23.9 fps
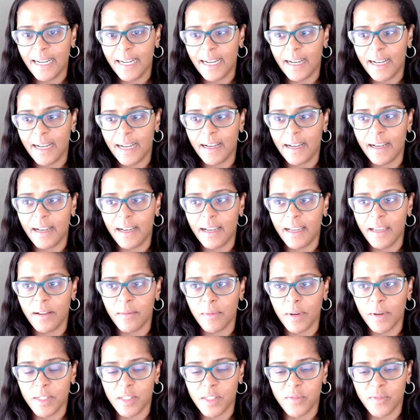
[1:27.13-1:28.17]
Uh,
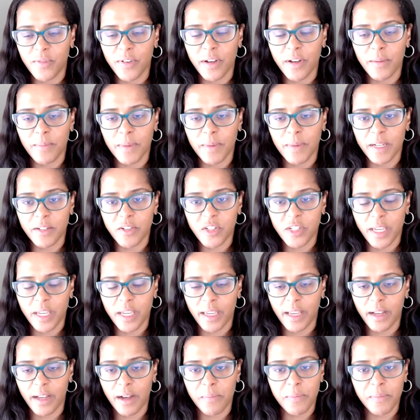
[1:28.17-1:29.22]
it was very much
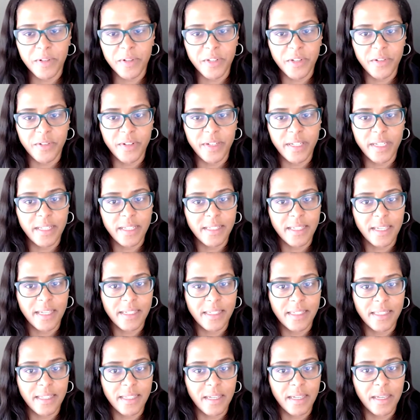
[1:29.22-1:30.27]
taking opportunities
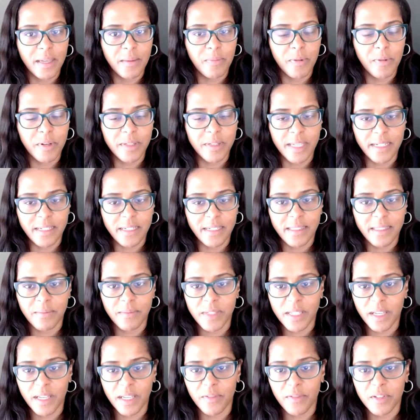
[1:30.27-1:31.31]
as they presented
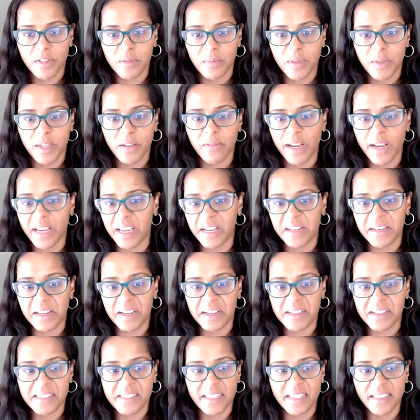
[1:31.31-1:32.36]
themselves to me,
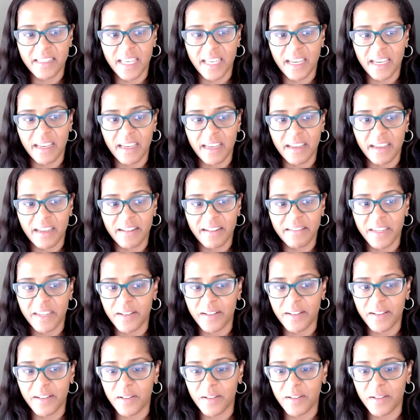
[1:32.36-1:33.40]
recognizing that, you
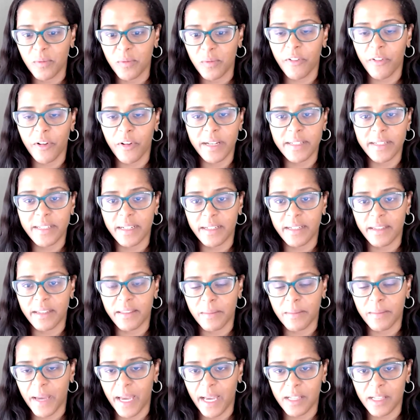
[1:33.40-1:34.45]
know, whatever I'd done in
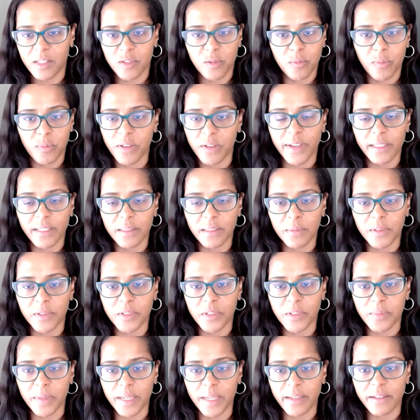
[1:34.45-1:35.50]
the past would be available
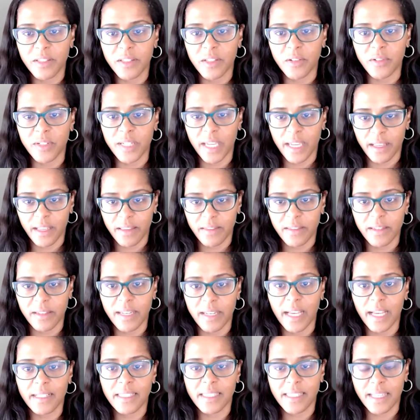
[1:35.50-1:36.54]
to me. So take the
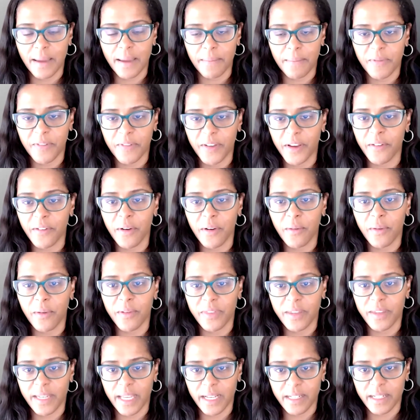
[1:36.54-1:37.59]
next step, figure out
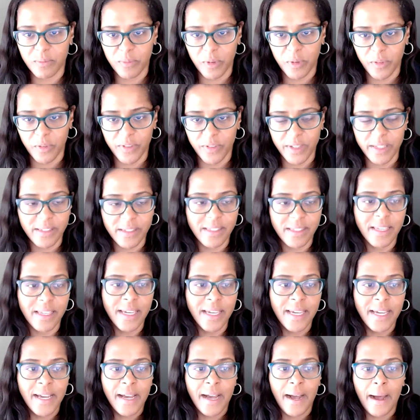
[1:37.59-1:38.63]
what the next move is.
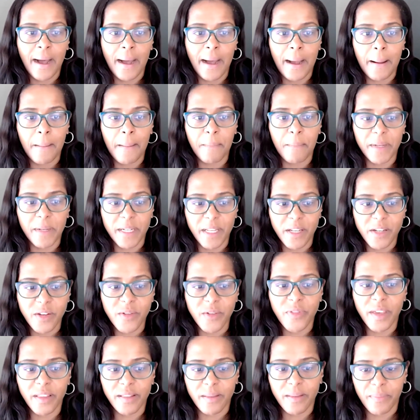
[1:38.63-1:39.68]
Um, but I
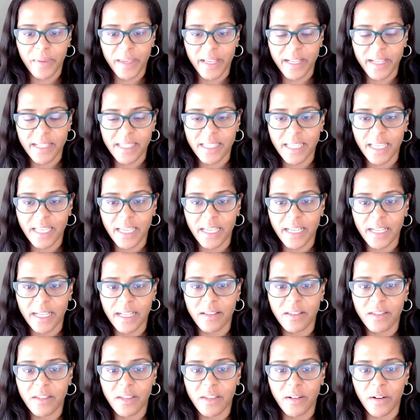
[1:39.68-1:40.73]
do think the biggest thing
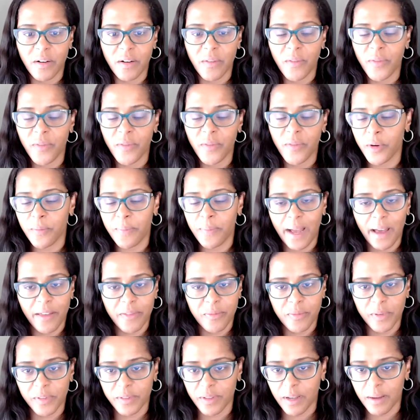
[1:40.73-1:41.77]
is, you know, your
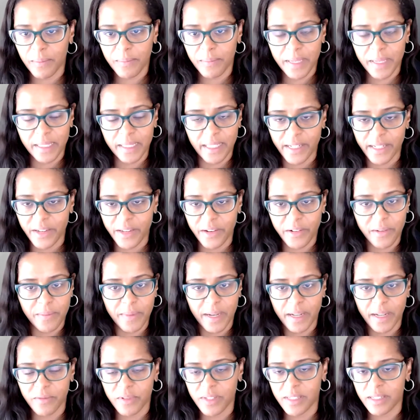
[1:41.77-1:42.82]
path will not be linear.
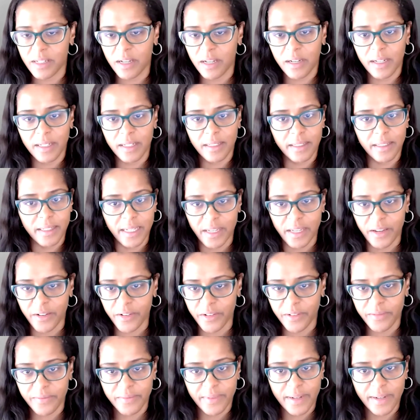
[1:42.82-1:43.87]
Mine was not
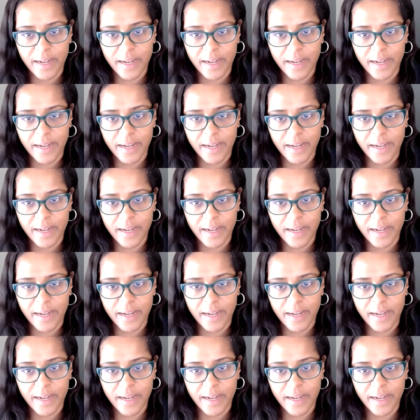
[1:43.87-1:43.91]
linear.